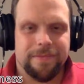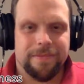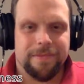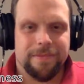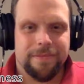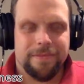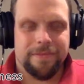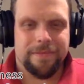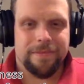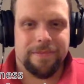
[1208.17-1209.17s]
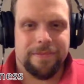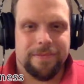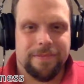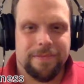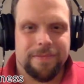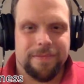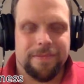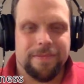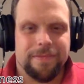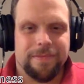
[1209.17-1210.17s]

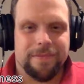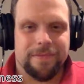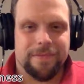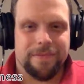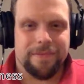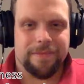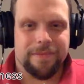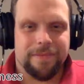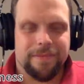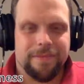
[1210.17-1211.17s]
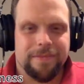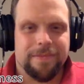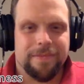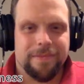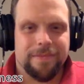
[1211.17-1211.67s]
No words are spoken by the person on screen.